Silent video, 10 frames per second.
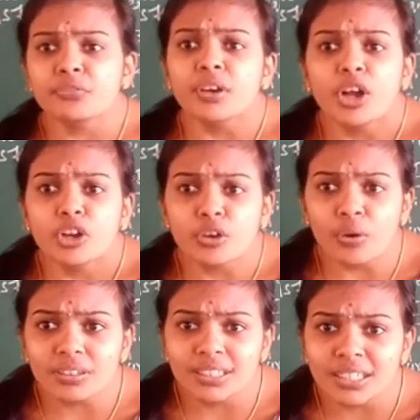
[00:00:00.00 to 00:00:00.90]
not,
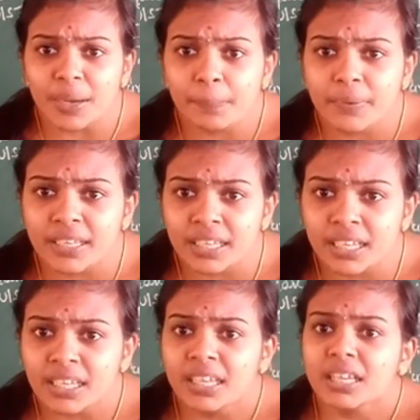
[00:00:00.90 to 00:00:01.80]
the company
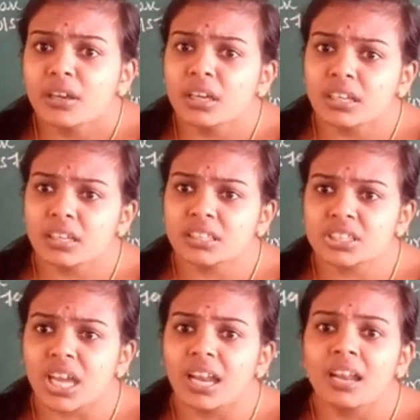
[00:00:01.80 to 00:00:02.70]

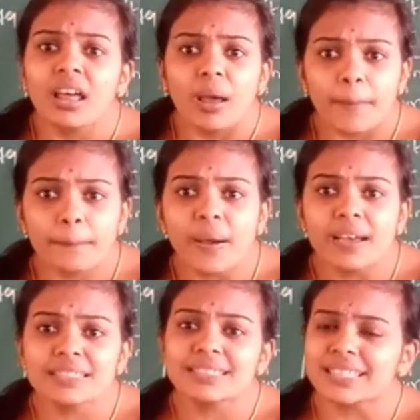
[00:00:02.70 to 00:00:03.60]
shall pass
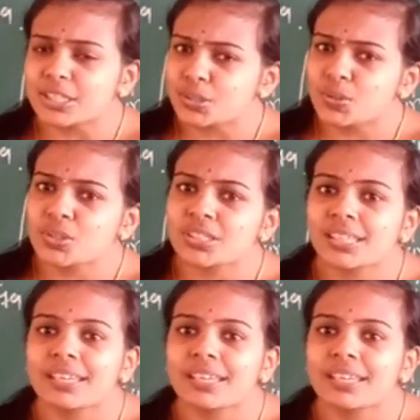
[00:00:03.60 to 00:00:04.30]
the resolution